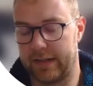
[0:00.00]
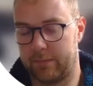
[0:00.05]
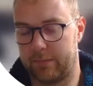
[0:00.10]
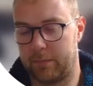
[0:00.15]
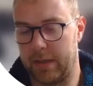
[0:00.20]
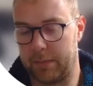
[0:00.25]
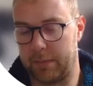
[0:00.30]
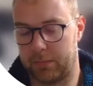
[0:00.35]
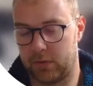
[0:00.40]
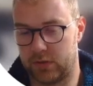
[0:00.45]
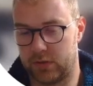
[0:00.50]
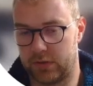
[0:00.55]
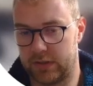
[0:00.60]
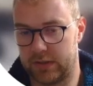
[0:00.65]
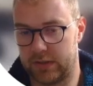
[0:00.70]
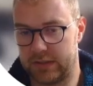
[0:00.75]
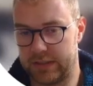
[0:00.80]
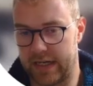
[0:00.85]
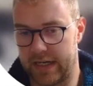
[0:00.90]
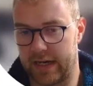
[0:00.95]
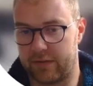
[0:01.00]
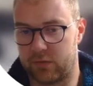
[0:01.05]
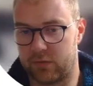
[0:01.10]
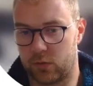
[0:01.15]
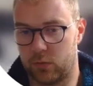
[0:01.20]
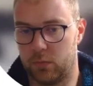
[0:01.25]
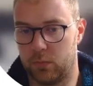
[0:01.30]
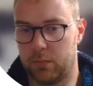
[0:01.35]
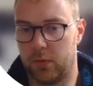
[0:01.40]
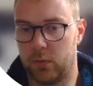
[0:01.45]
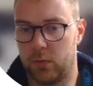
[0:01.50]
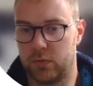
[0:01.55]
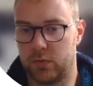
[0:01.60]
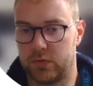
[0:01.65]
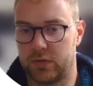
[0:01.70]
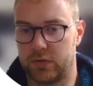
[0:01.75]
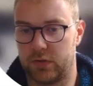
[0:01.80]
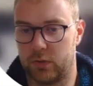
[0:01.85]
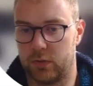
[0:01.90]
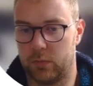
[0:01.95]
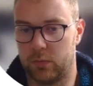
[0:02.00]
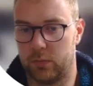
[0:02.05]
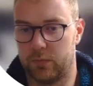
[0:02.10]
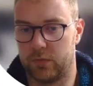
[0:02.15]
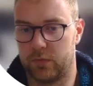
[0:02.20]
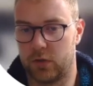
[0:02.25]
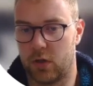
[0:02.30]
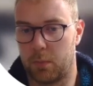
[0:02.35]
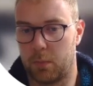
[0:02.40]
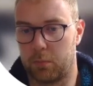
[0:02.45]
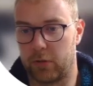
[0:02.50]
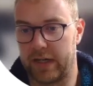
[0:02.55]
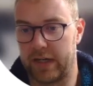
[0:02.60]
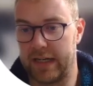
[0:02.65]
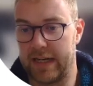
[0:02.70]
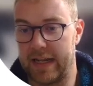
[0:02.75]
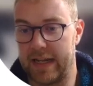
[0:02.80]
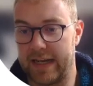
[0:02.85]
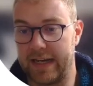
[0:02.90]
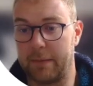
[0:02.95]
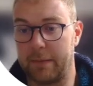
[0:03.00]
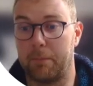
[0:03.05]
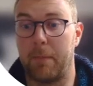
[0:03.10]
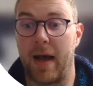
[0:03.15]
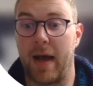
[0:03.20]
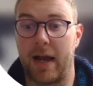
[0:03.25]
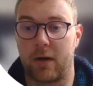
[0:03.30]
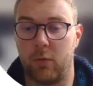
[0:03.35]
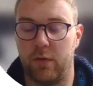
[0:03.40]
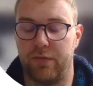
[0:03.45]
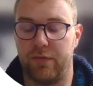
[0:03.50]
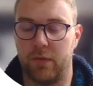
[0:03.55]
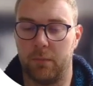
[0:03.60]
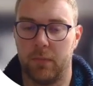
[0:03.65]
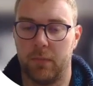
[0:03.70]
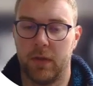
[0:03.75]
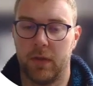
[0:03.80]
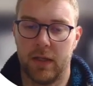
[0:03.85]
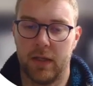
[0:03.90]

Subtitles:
people to check their own boats, so they're not bringing anything back with them.